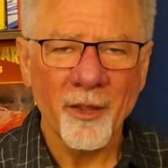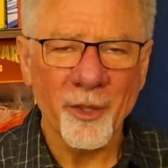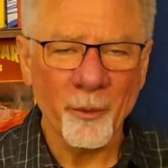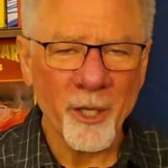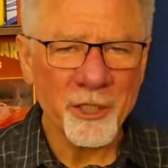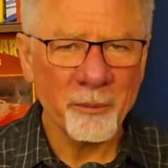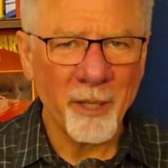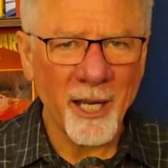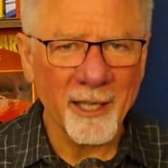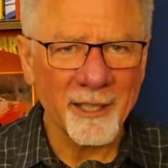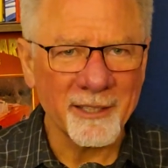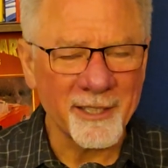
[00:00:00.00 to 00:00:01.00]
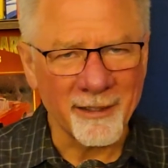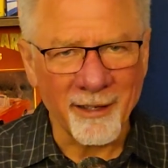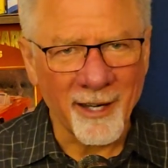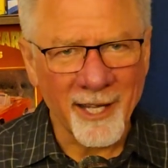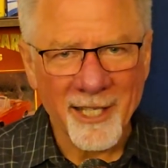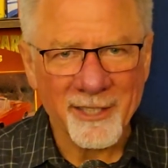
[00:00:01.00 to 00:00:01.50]
The Russian pilot did
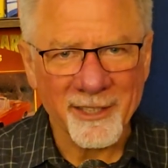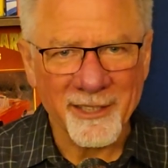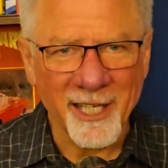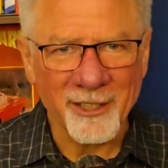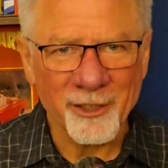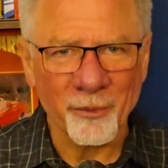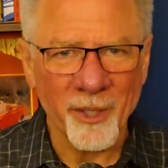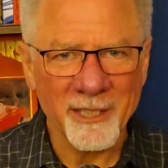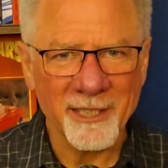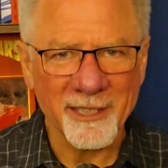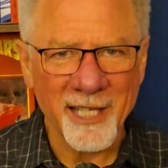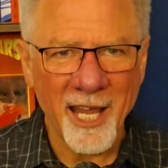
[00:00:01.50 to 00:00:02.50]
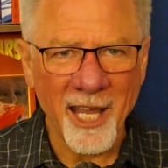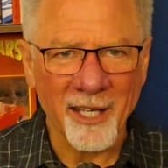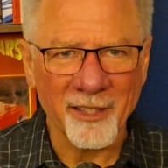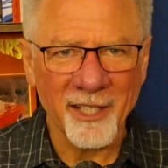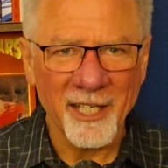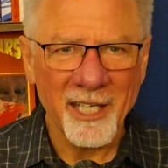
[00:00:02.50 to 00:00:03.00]
not hesitate to raise his
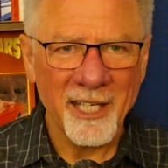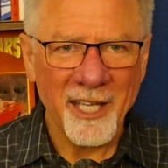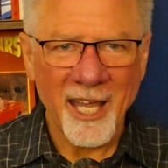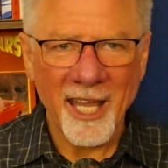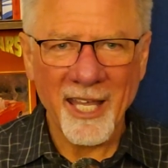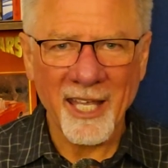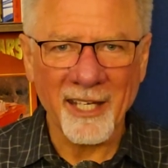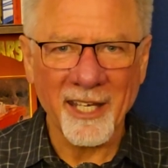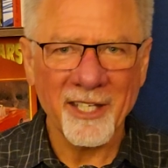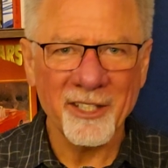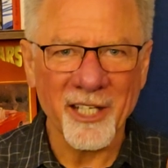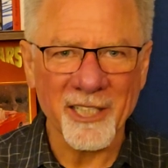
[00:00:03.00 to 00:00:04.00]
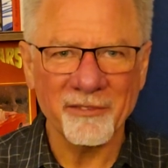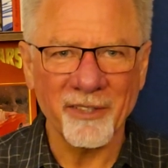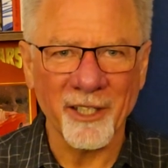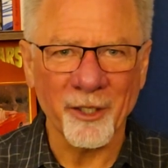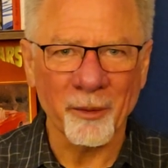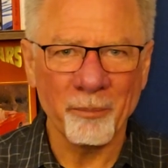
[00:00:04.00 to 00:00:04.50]
hand and index
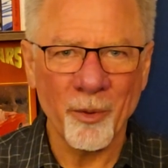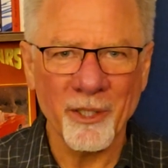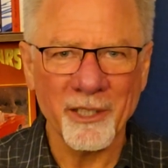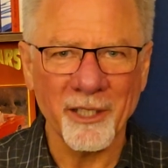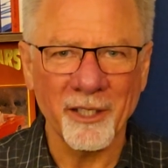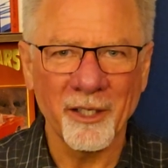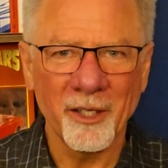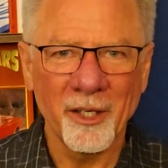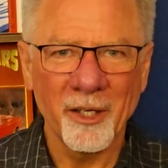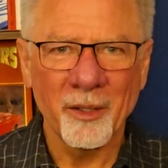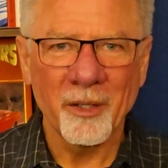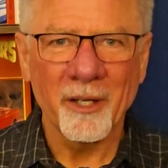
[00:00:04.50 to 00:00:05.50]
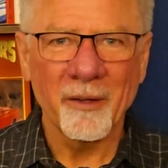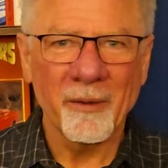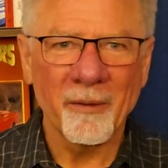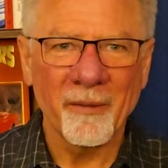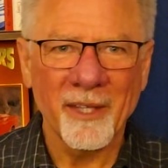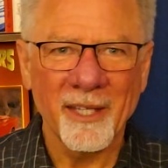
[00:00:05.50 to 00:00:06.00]
finger pointing
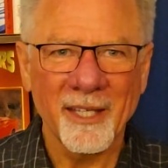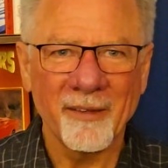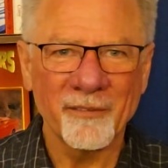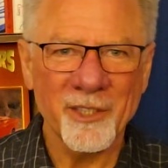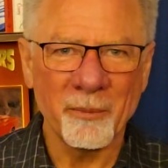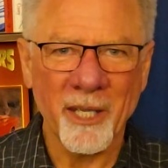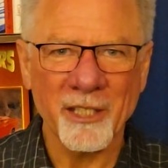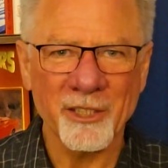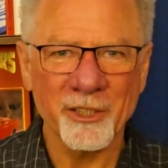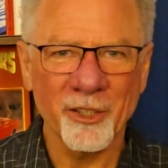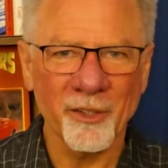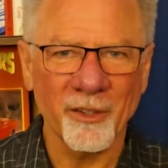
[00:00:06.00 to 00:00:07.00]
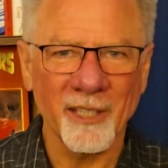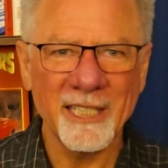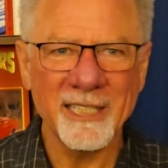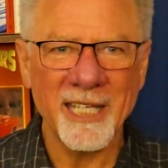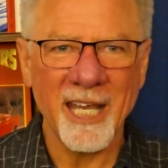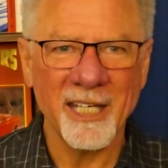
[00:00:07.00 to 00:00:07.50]
to make a circle
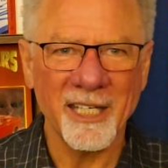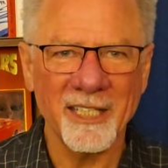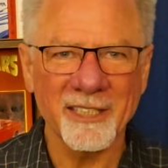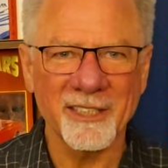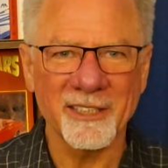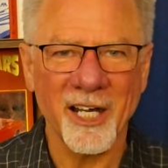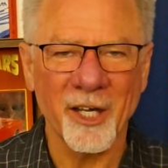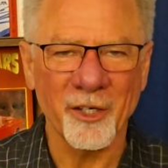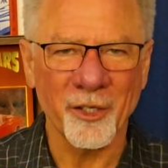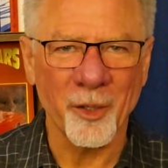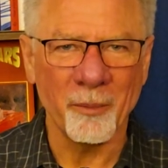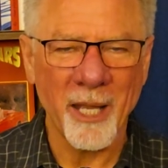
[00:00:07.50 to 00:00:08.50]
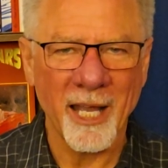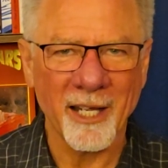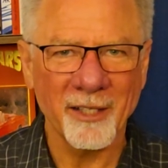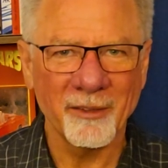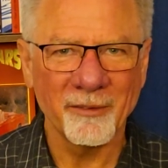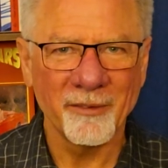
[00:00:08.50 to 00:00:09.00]
indicating his desire to go
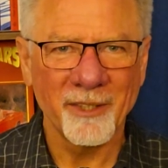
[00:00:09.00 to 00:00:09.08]
back.